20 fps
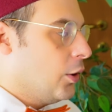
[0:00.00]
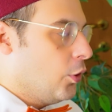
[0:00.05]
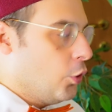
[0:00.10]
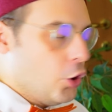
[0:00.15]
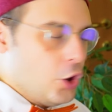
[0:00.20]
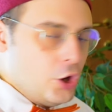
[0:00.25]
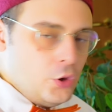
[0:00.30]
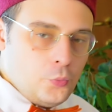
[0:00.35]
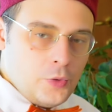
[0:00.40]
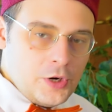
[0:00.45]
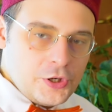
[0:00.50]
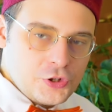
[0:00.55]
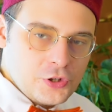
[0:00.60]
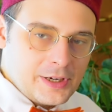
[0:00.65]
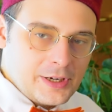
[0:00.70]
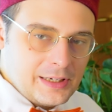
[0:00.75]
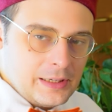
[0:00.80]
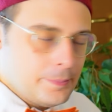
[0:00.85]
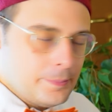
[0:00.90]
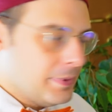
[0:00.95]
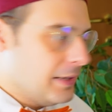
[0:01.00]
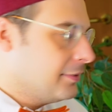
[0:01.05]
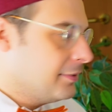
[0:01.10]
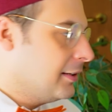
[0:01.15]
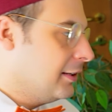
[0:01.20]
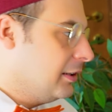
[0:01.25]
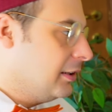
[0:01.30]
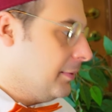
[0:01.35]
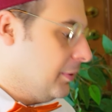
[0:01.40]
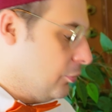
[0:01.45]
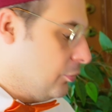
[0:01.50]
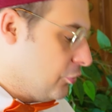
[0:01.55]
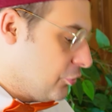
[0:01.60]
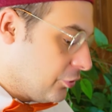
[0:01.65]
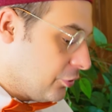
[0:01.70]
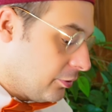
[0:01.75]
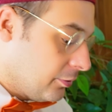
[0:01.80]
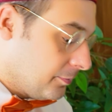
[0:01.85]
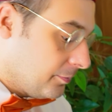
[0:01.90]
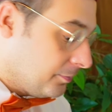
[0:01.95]
on which you can apply some
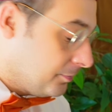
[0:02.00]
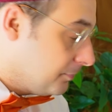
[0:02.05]
diminution.